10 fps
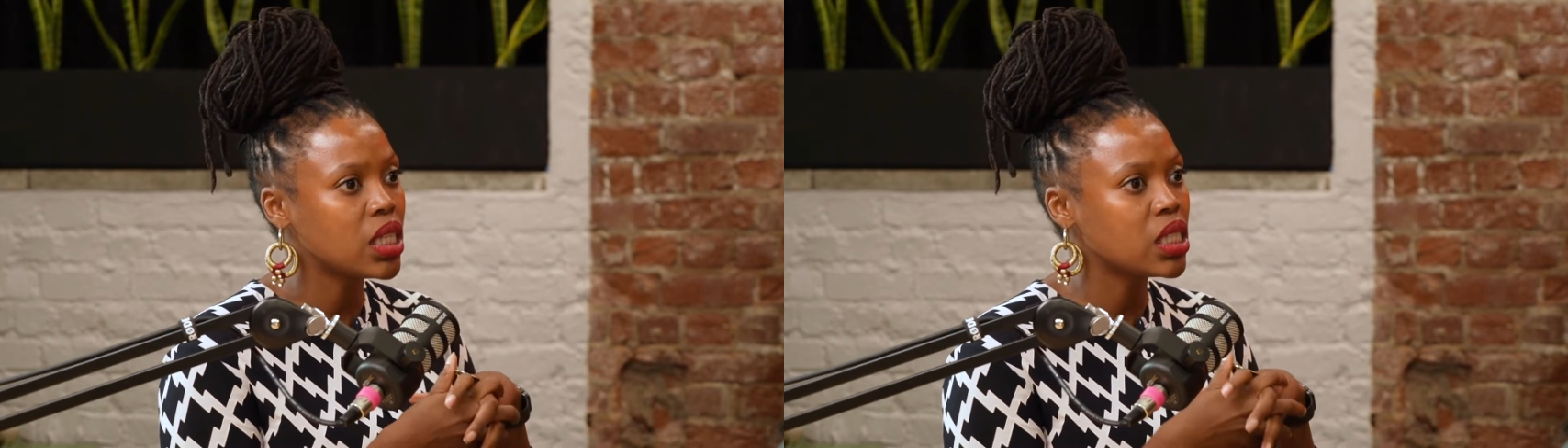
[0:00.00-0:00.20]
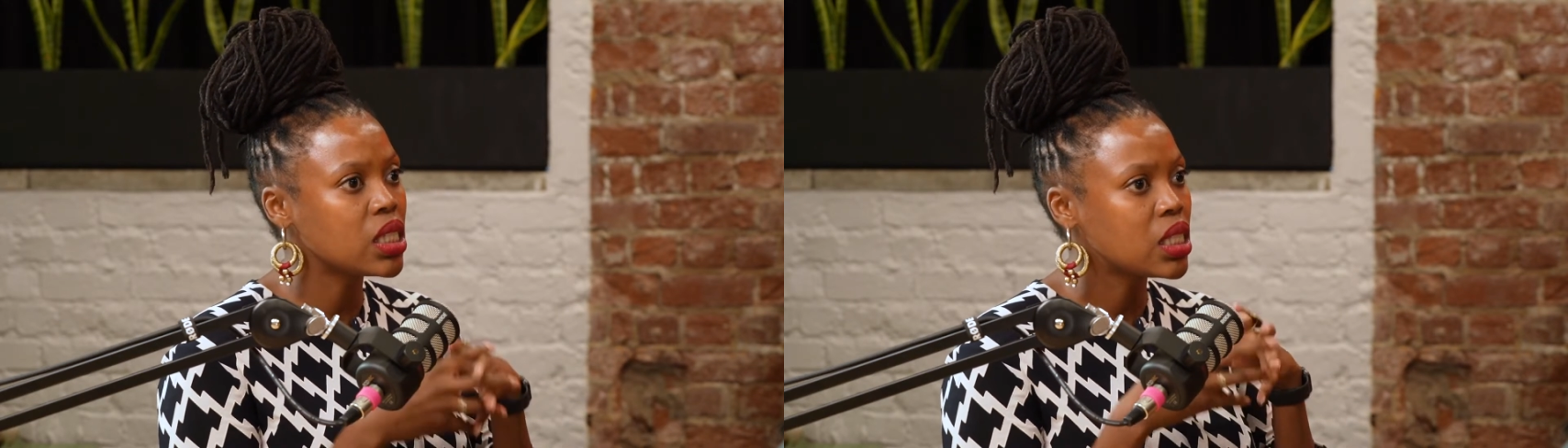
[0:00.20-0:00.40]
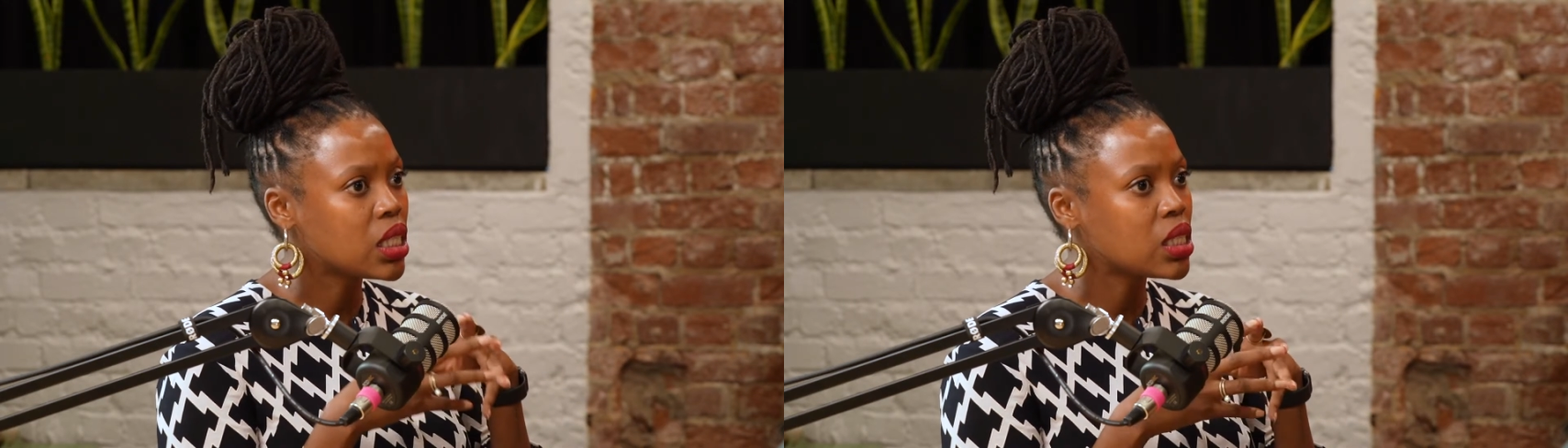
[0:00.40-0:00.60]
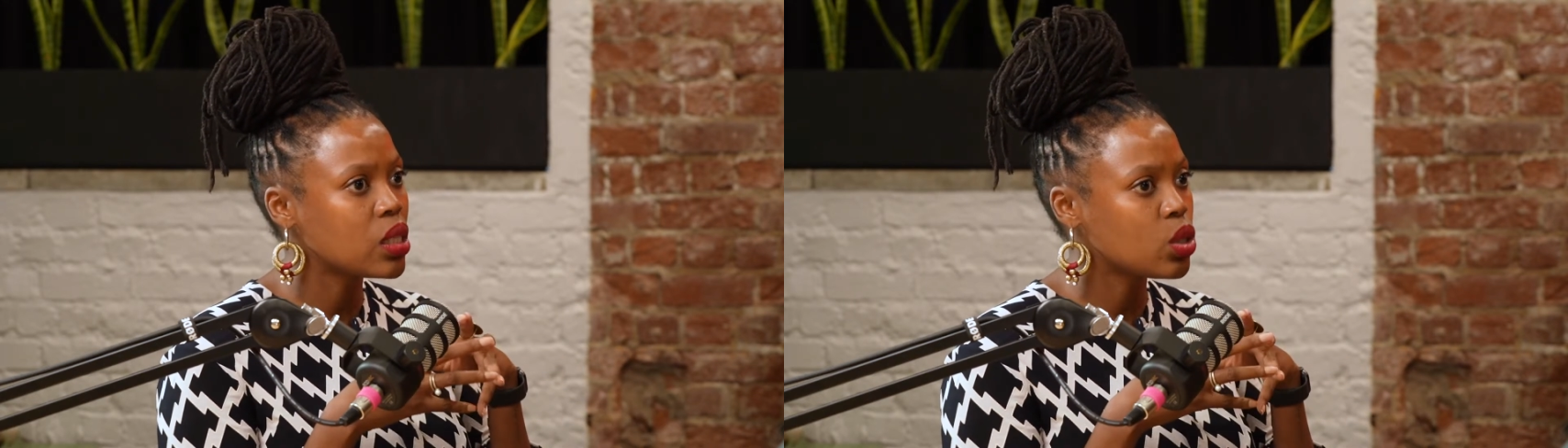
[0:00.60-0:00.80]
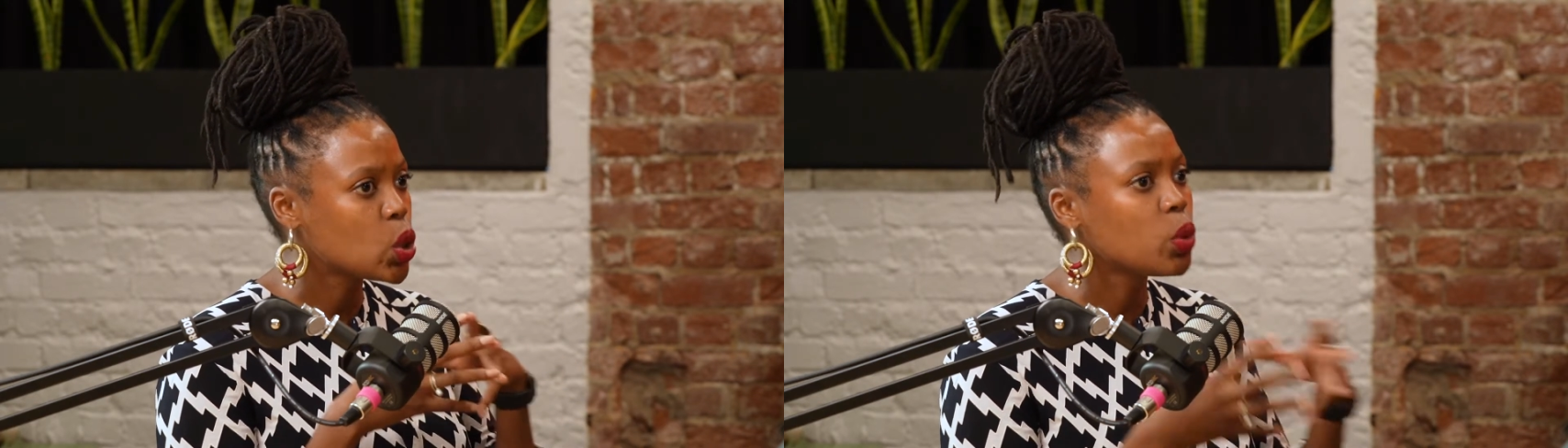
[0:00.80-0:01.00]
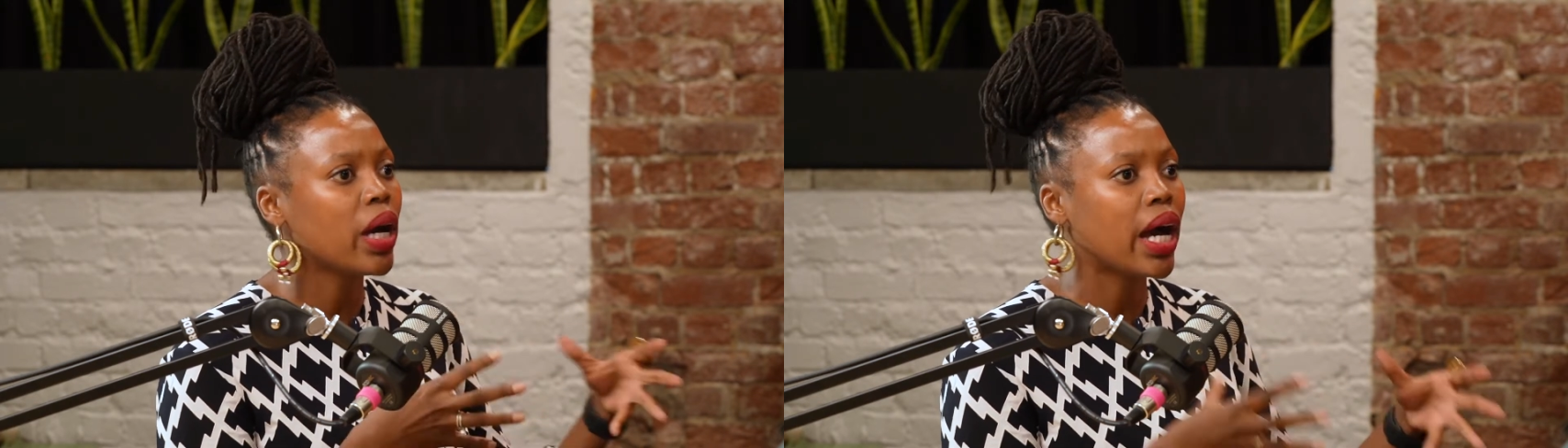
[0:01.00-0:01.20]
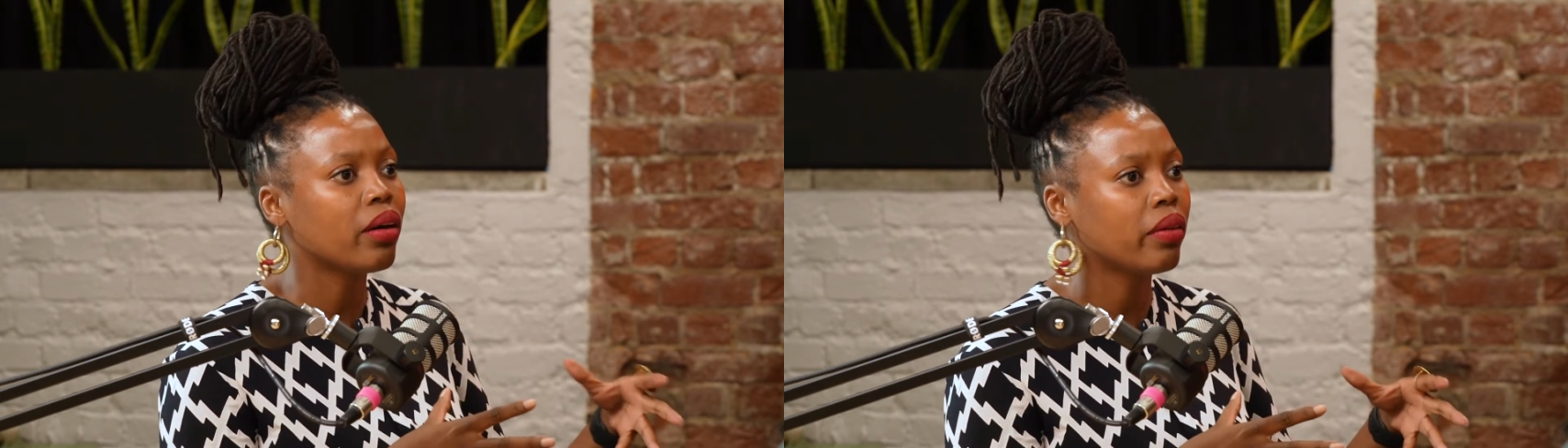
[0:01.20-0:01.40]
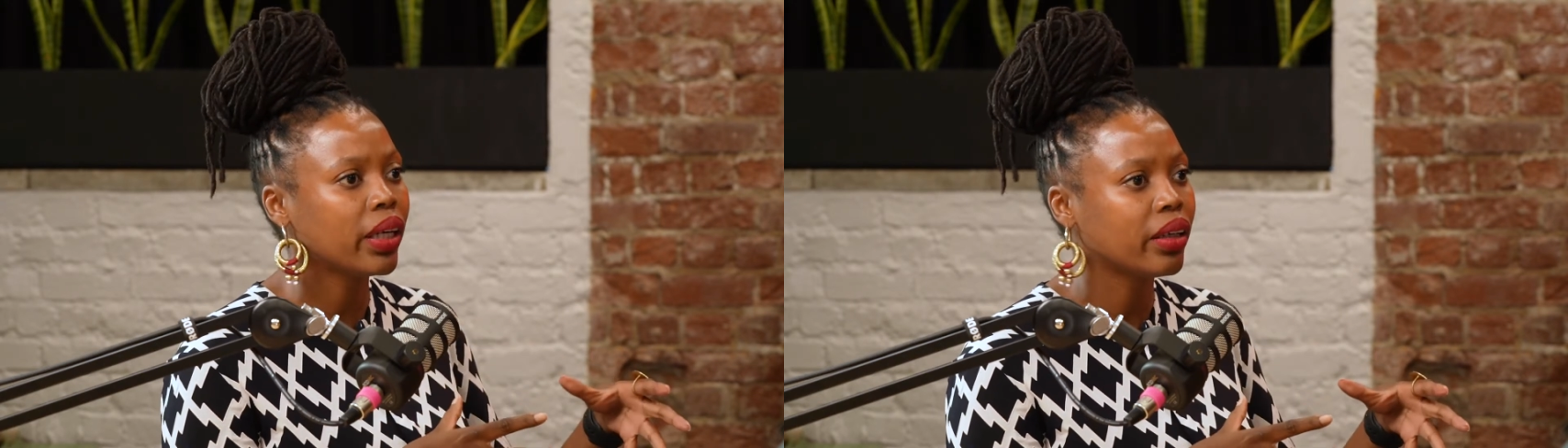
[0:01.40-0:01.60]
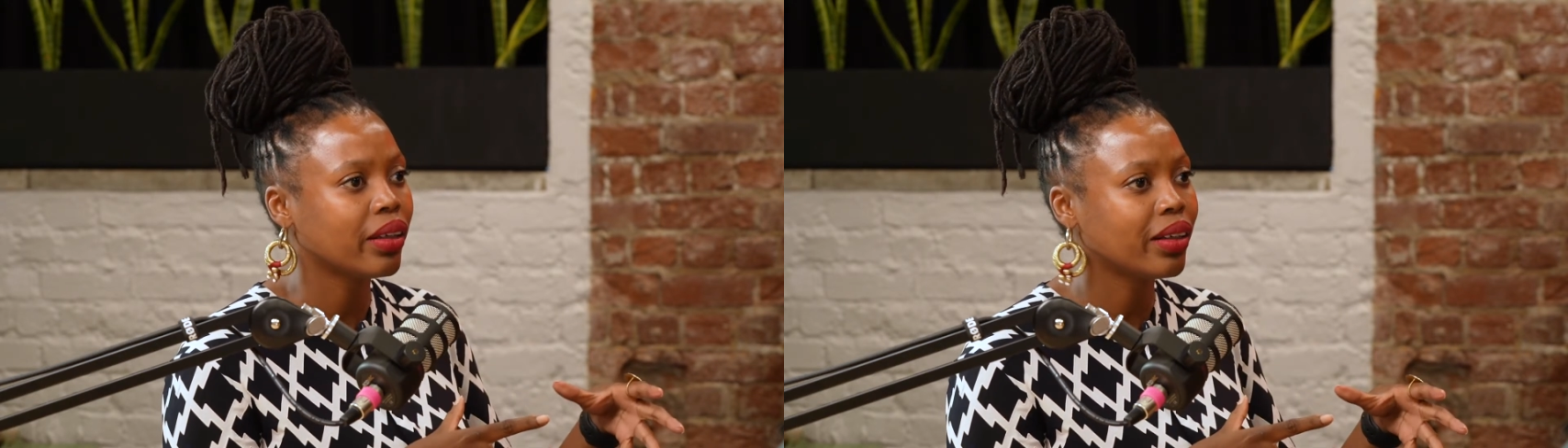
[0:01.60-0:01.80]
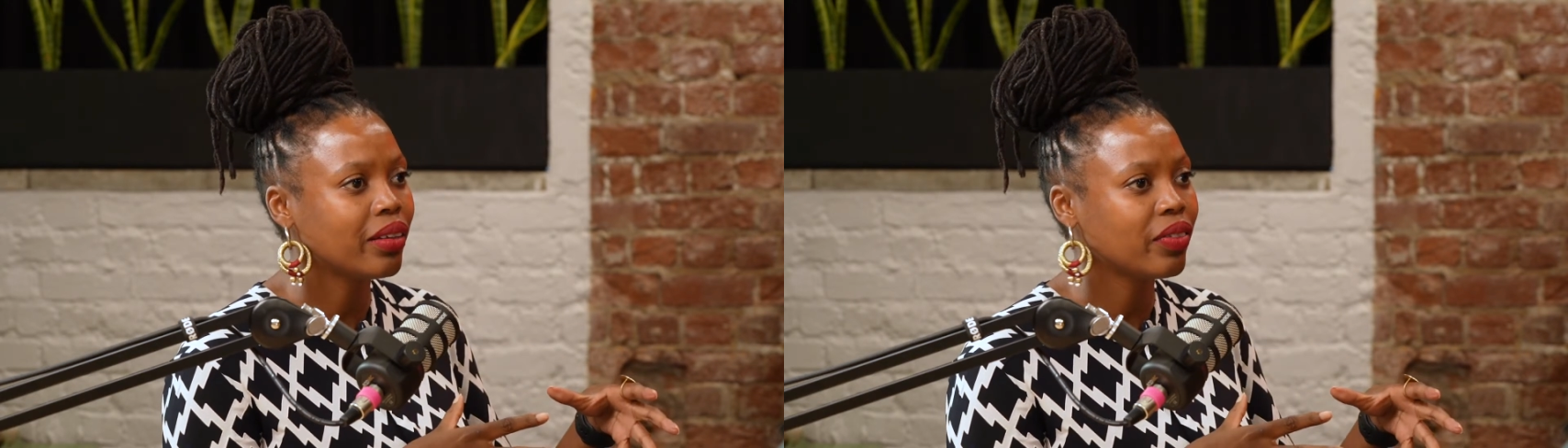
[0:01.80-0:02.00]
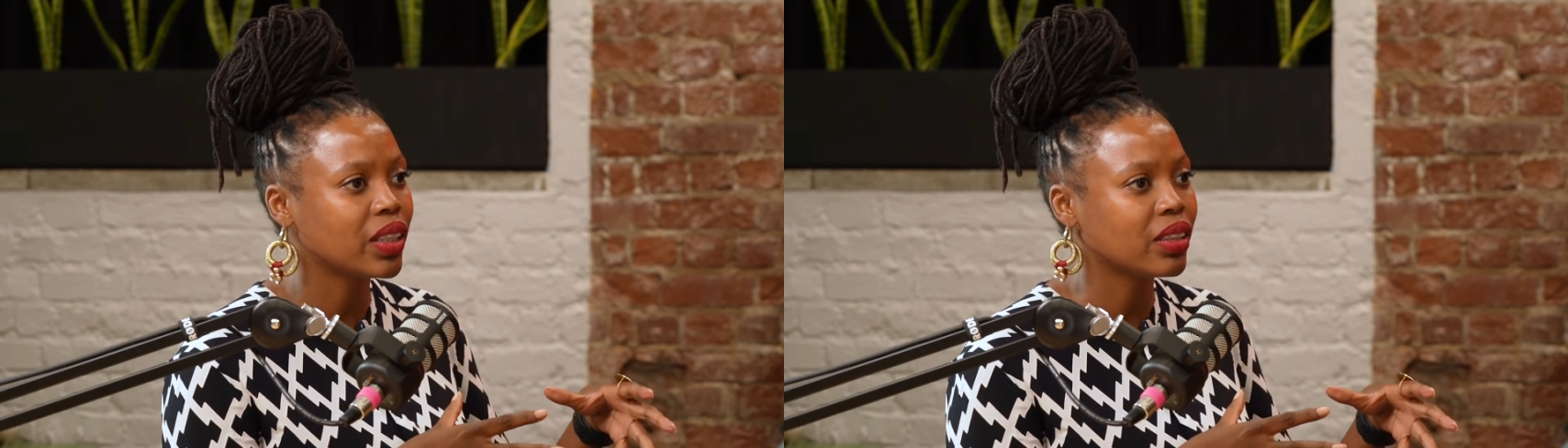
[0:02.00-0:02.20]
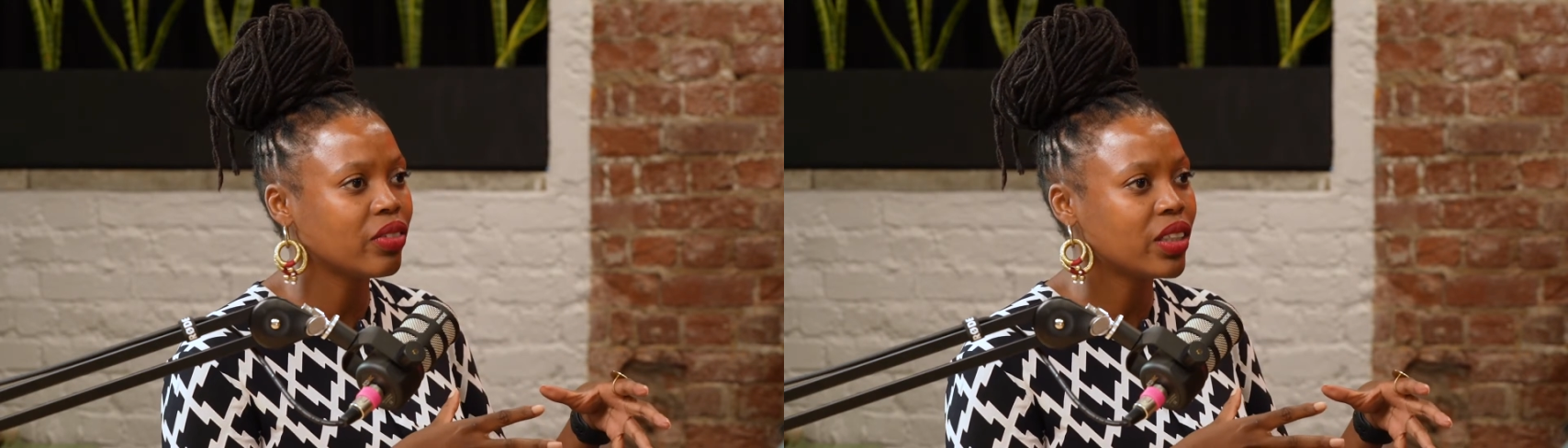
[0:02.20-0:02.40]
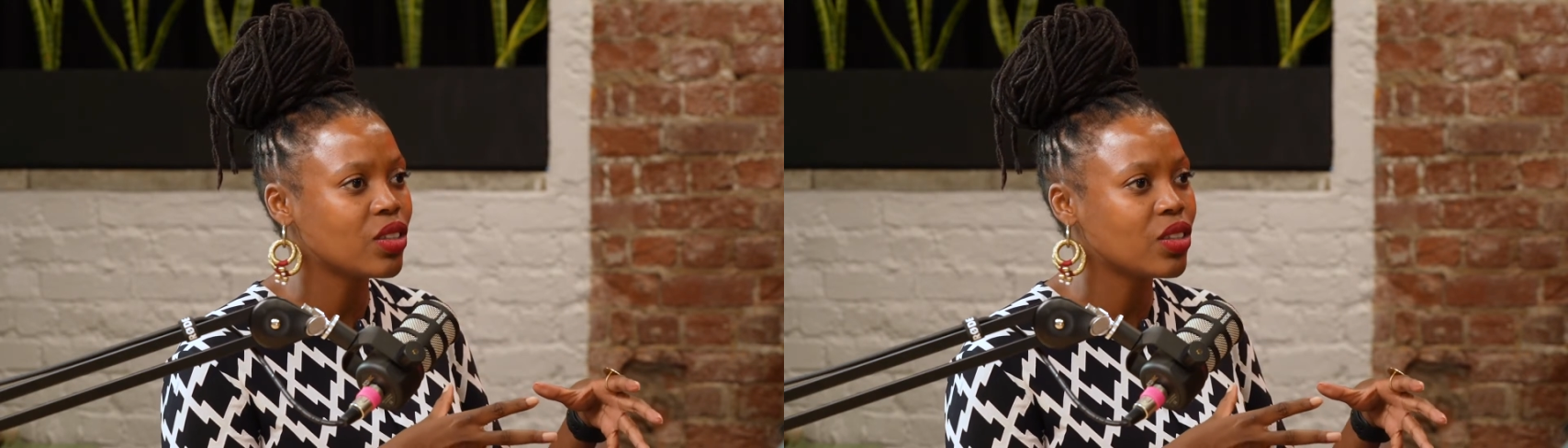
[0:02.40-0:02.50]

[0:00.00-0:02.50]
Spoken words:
is this superhighway, effectively.